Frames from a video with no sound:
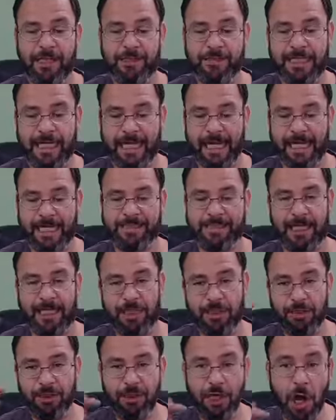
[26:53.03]
that has a
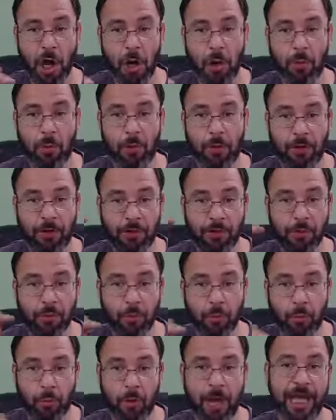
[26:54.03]
lower
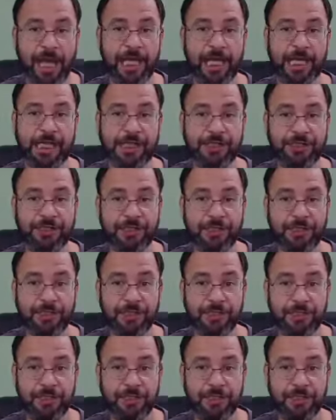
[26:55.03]
wage